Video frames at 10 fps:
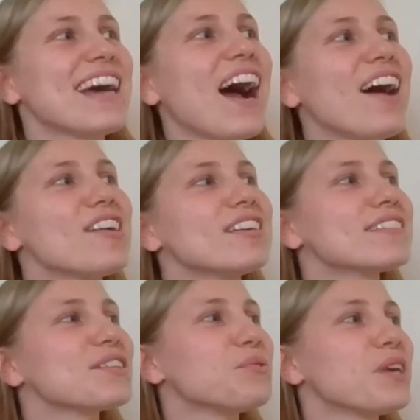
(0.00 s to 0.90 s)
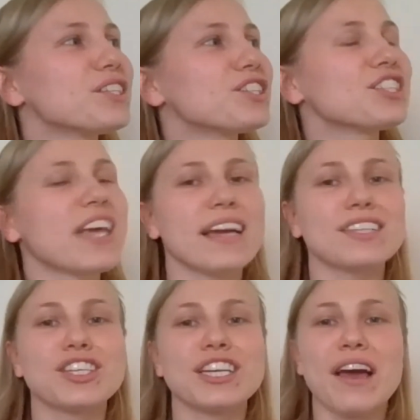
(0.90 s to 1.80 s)
a hard
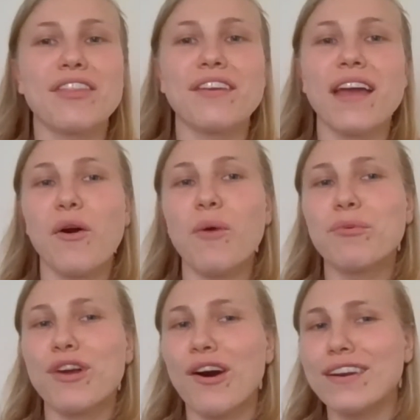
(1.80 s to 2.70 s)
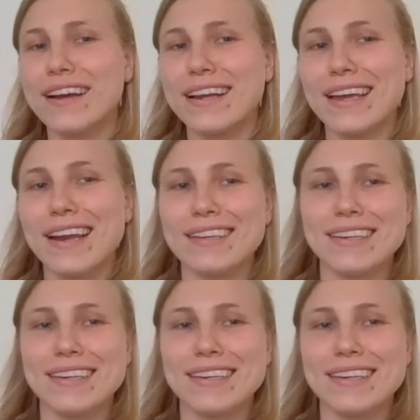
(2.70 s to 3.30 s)
question. I hope Claudia can